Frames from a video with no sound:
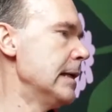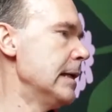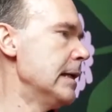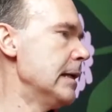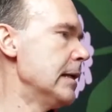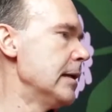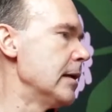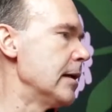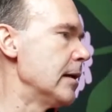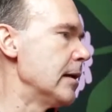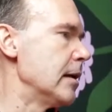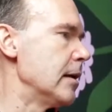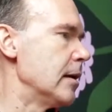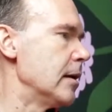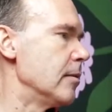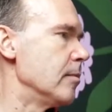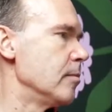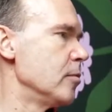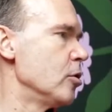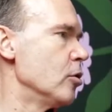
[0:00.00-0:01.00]

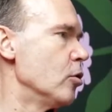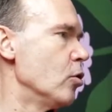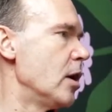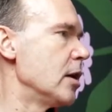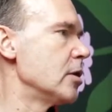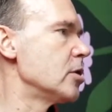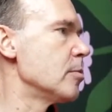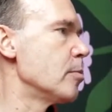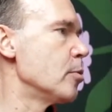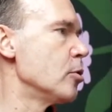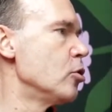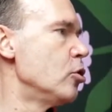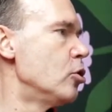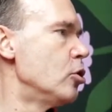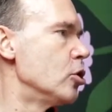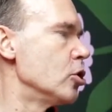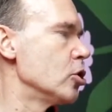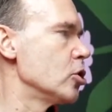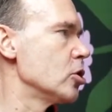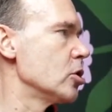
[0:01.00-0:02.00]

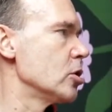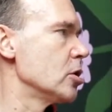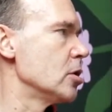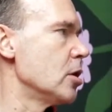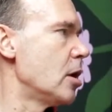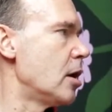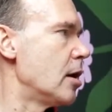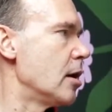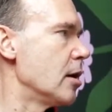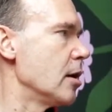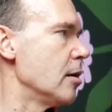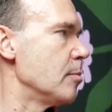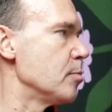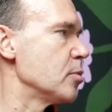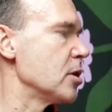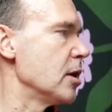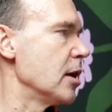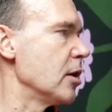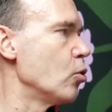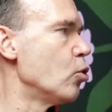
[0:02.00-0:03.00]
entrepreneurs, startups,
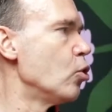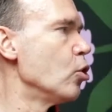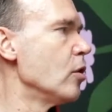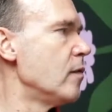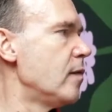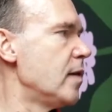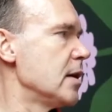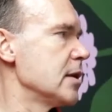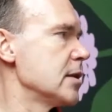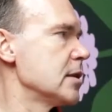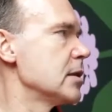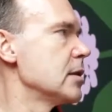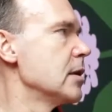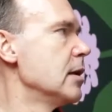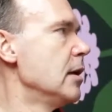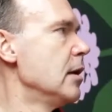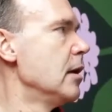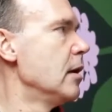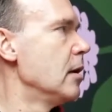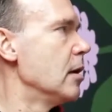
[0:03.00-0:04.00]
like all of us,
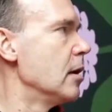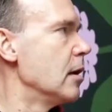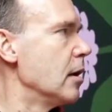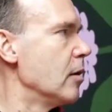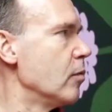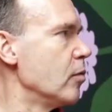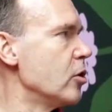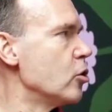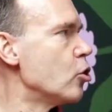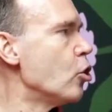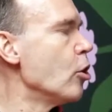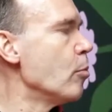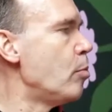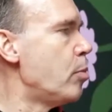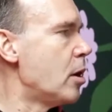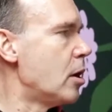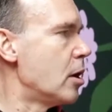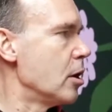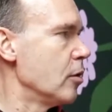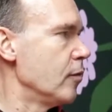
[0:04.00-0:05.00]
we're all
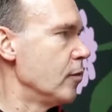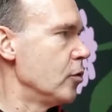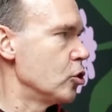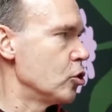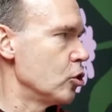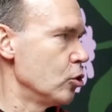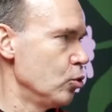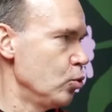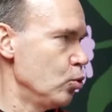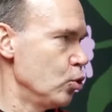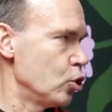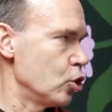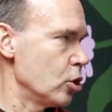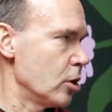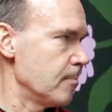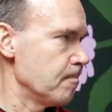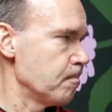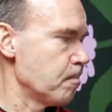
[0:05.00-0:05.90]
part of the solution.